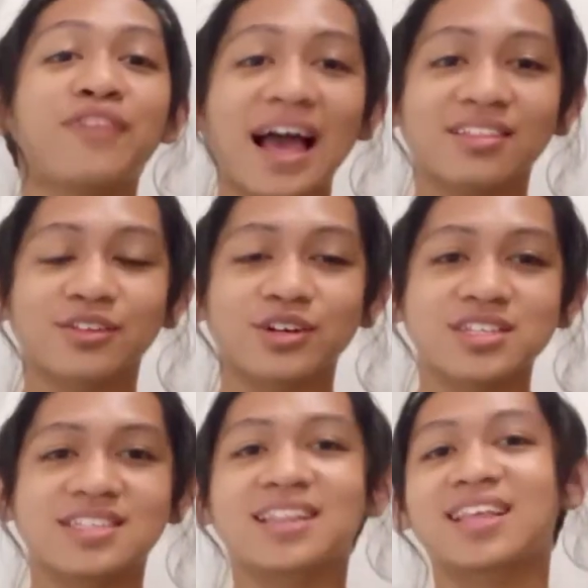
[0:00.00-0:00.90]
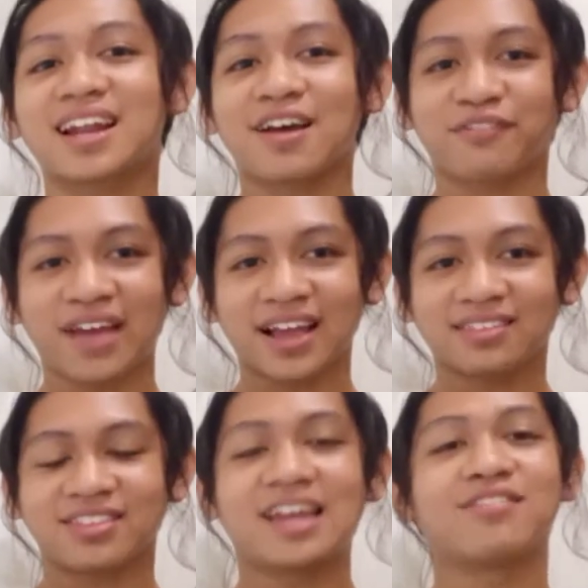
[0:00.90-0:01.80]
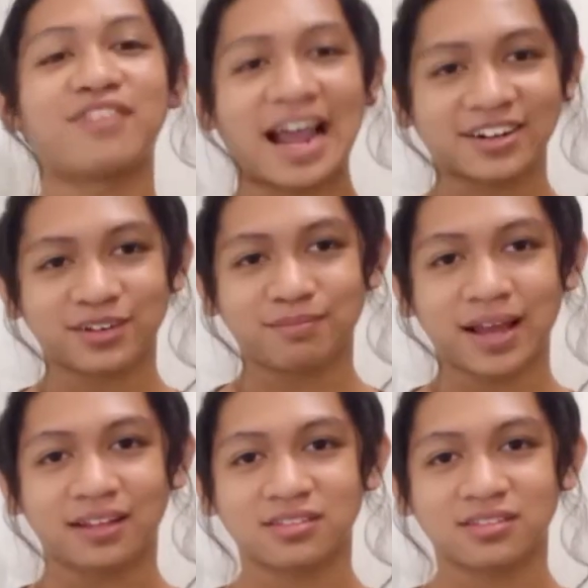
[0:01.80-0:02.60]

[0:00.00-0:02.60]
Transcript: factors that can affect the environment.